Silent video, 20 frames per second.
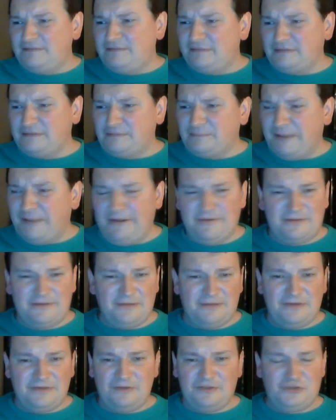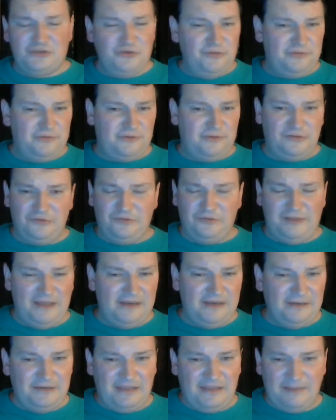players can still choose to do the
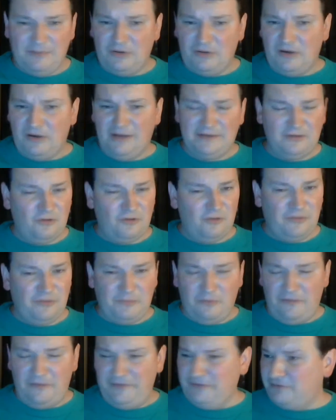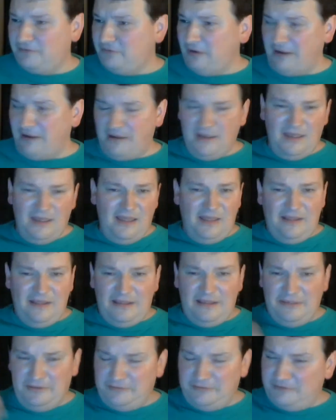end game content all they want.
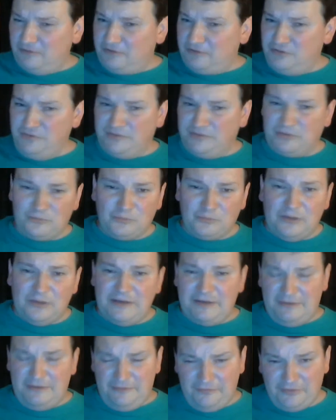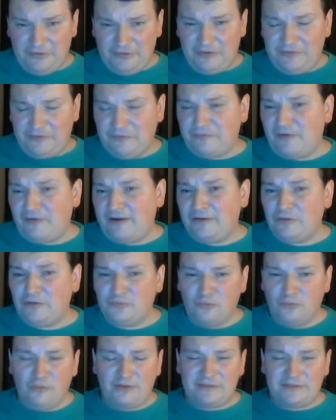They can still choose to run the final
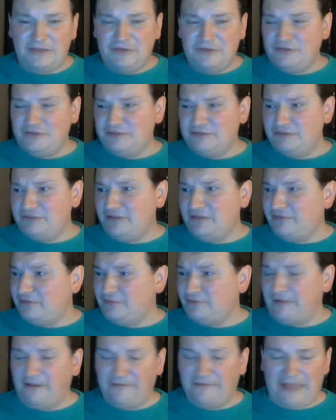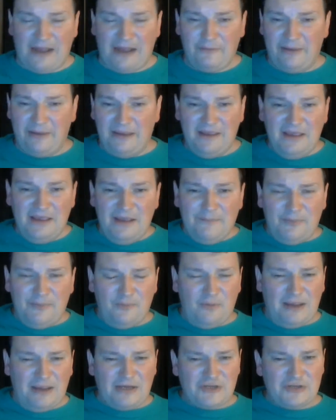heroic dungeons and get the valor that way. But
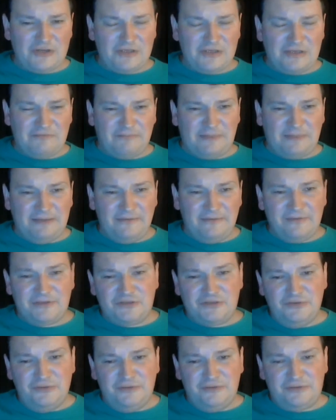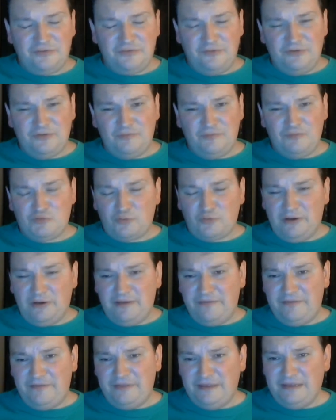why shouldn't, if players choose to enjoy
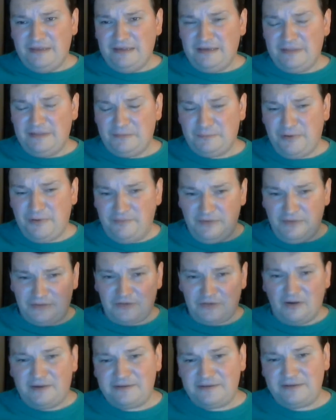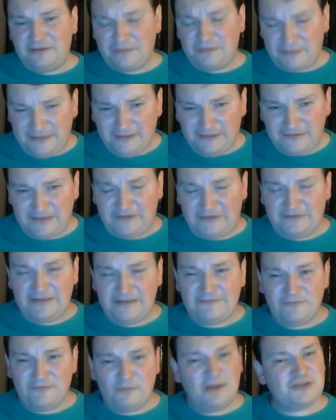the previous content at a scaled down
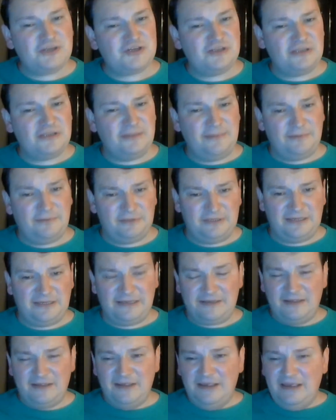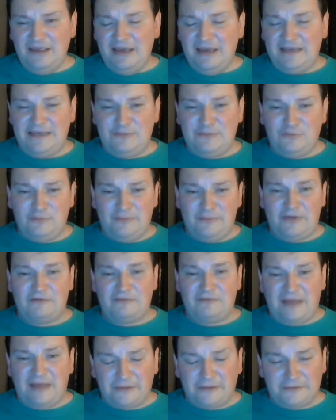level, why shouldn't they be able to get an equal amount of
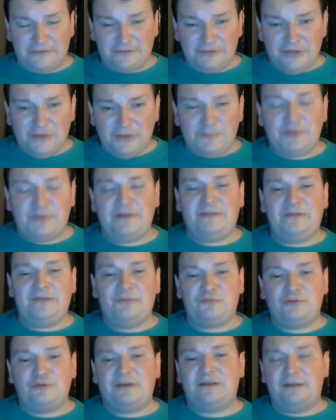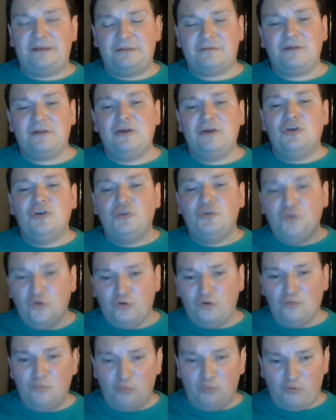valor? But the trick is
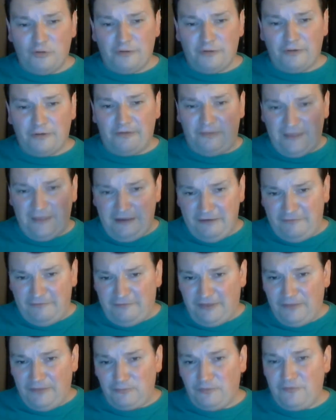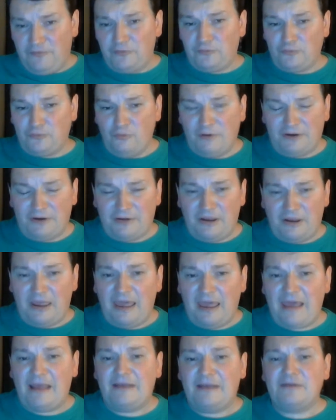no more than if they had run the heroic,
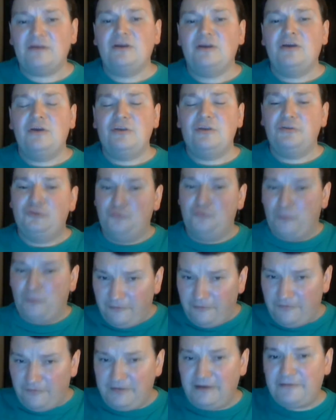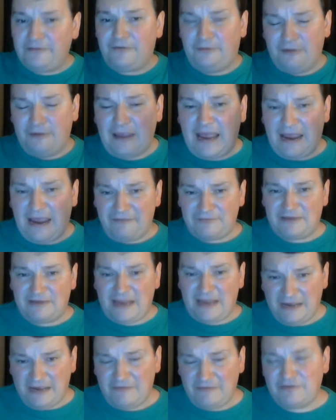and you do one or the other. You have to
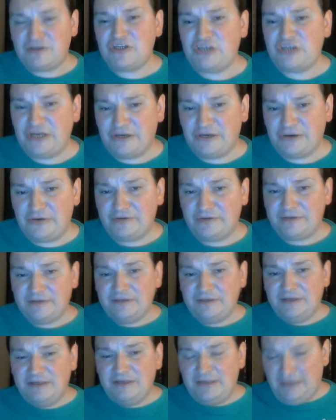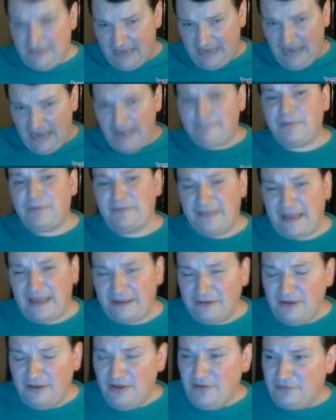have a shared cap on
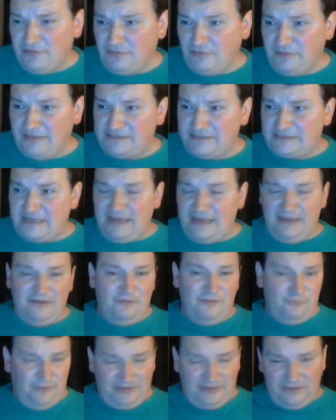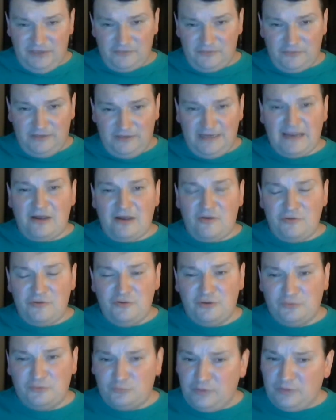that. So let's say, like it is right now, you
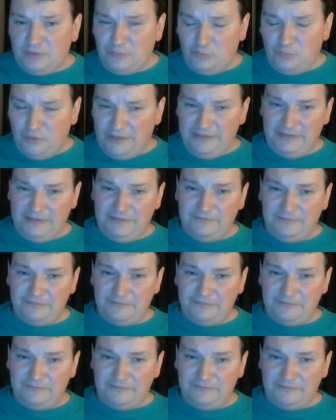can run one